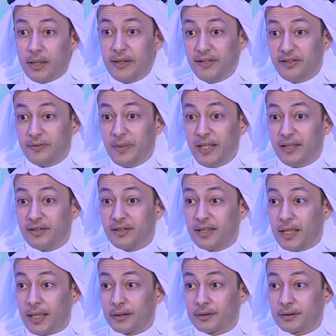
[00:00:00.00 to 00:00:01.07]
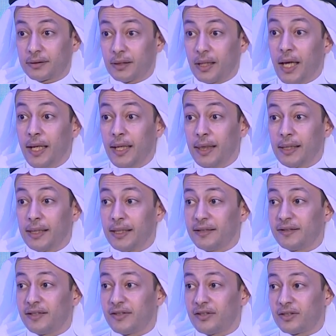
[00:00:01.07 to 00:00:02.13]
This means that healthcare
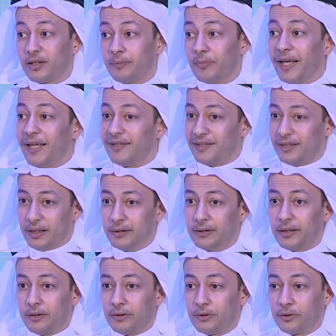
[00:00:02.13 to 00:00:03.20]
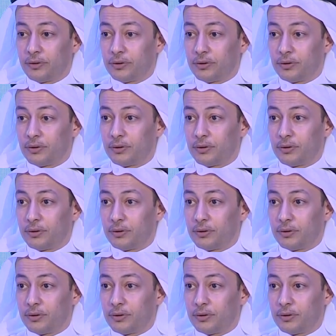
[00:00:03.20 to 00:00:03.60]
system is ready